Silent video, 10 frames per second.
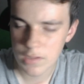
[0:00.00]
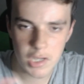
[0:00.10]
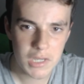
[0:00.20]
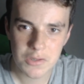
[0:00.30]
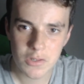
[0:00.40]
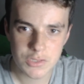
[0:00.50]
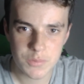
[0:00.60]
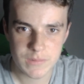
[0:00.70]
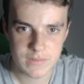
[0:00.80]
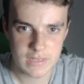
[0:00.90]
Guy got to
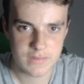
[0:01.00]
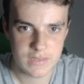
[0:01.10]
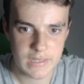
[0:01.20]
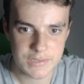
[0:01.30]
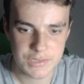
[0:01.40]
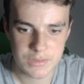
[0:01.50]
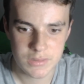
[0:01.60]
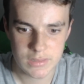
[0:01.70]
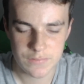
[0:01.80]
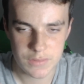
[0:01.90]
his
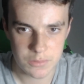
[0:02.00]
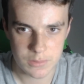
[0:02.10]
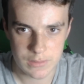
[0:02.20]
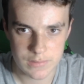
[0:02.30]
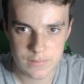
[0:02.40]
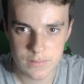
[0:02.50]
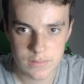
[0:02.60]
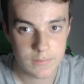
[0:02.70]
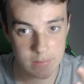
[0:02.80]
destination, if you know what it is.